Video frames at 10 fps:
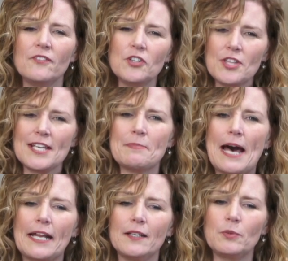If you think
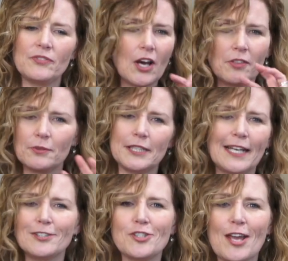about it, we've got 3
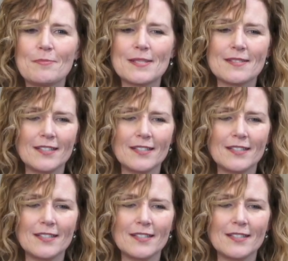cut shapes.